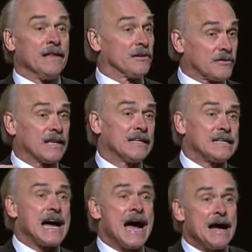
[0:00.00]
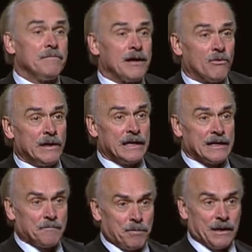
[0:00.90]
the second time that we had
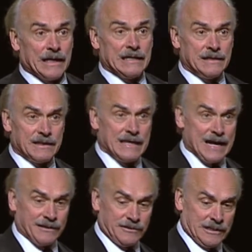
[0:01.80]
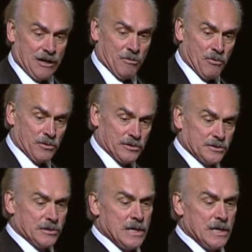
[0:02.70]
played the Dallas Cowboys,